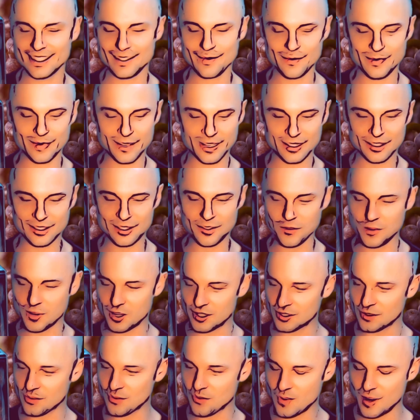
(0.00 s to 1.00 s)
But it's
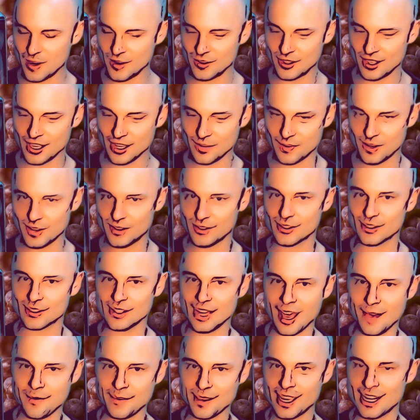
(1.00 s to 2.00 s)
a weird thing. When you
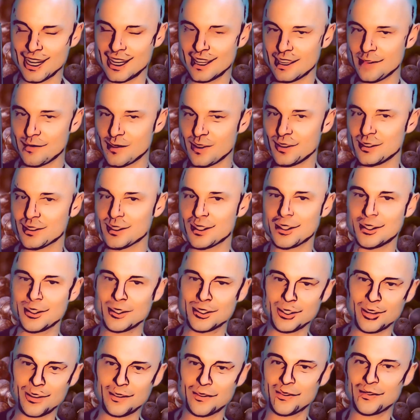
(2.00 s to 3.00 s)
stop eating them, all of a sudden you
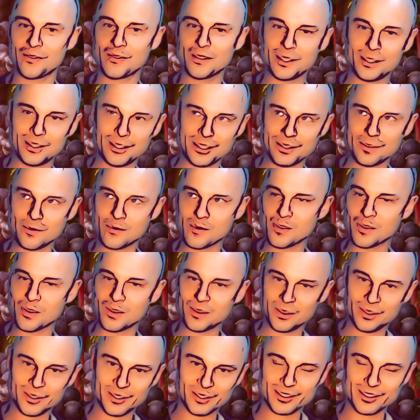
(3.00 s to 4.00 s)
start feeling more